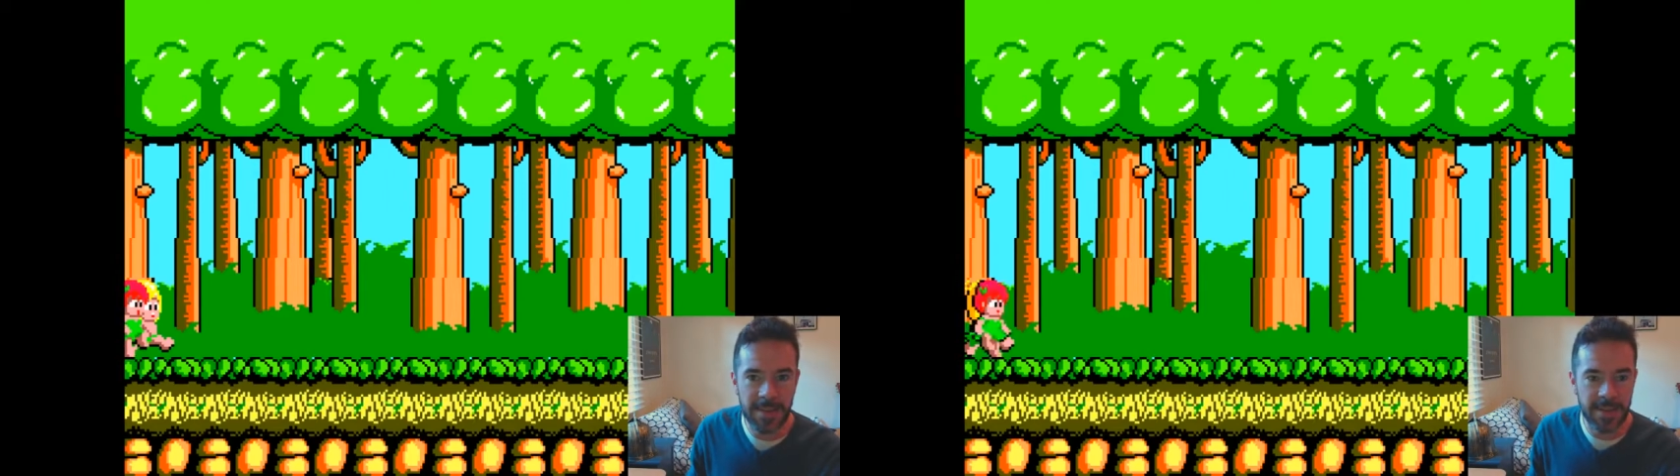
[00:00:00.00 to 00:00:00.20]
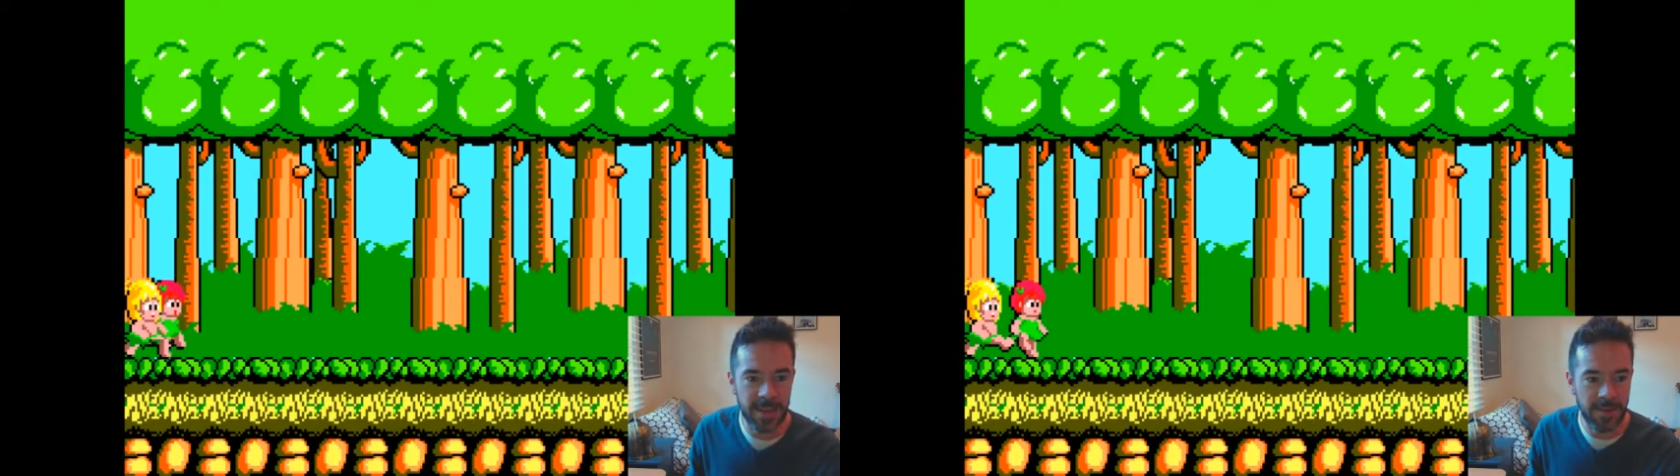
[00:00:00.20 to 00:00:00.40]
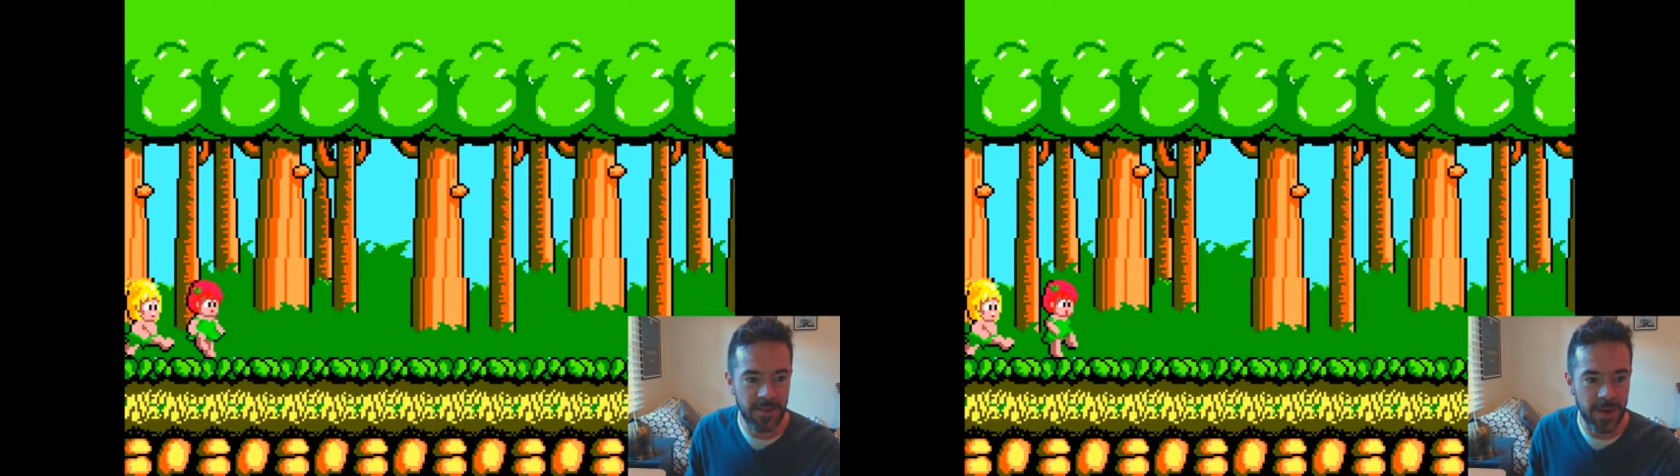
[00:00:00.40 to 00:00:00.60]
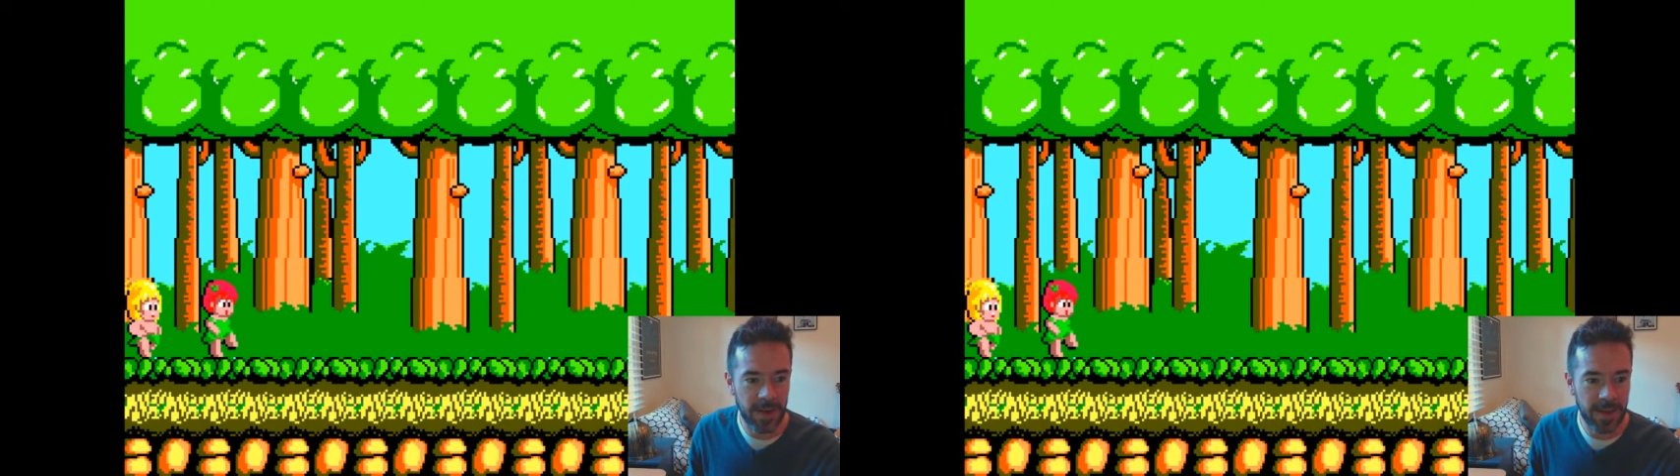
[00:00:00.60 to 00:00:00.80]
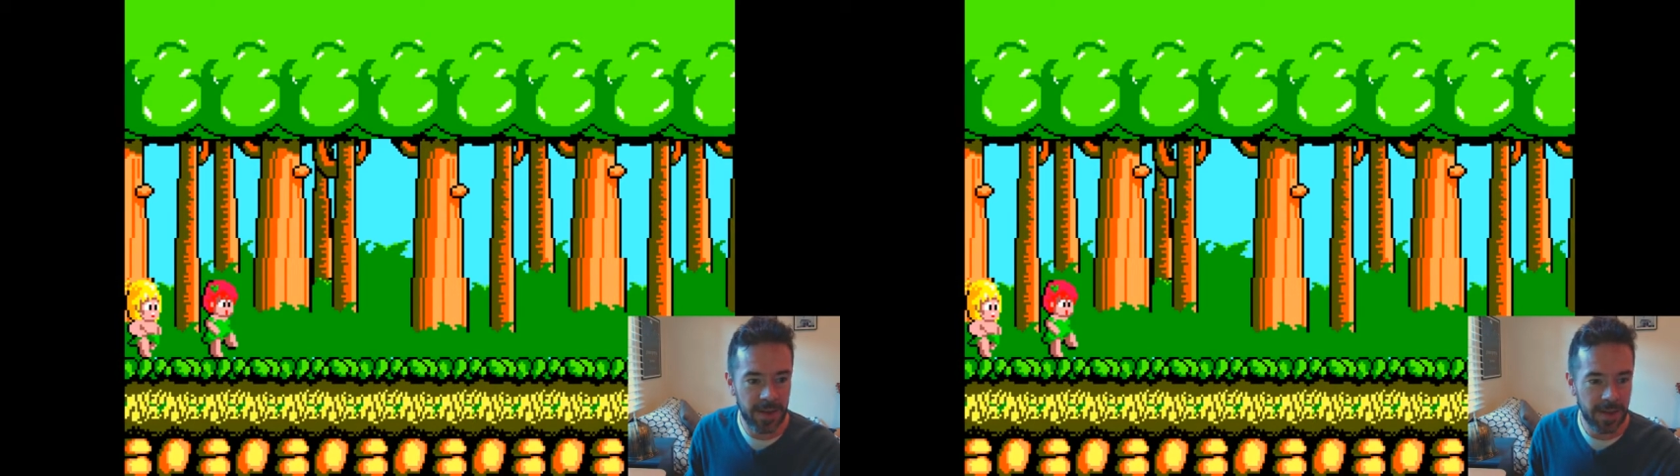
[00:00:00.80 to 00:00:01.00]
the soundtrack.
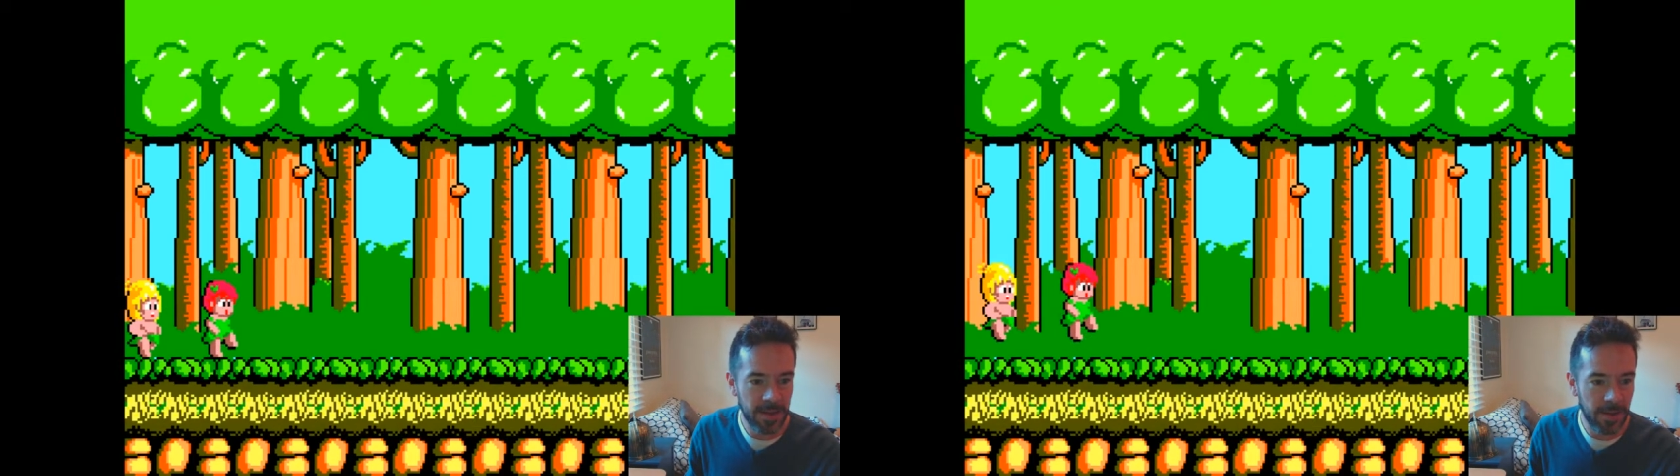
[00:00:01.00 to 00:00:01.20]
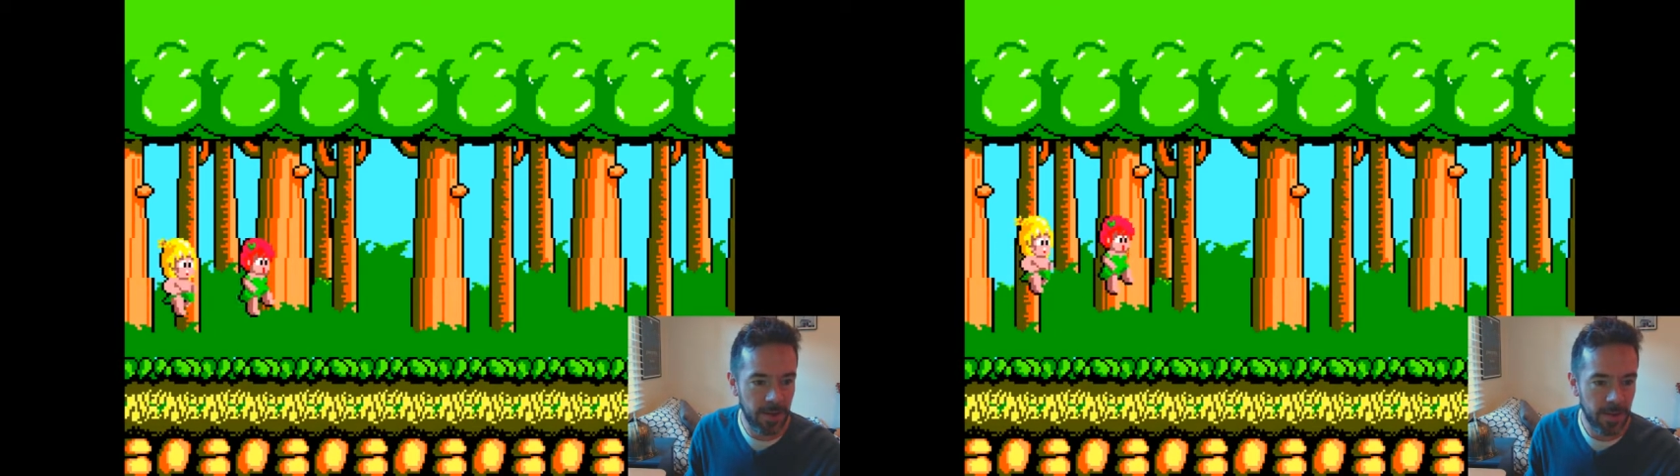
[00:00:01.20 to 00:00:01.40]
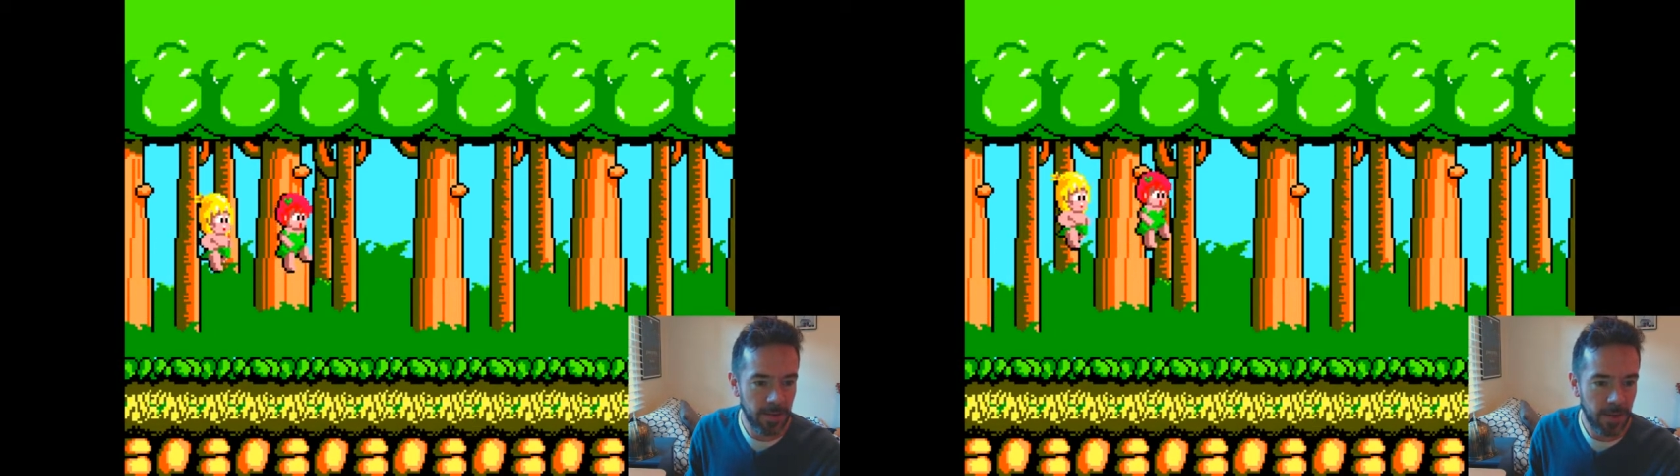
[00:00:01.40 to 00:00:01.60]
Oh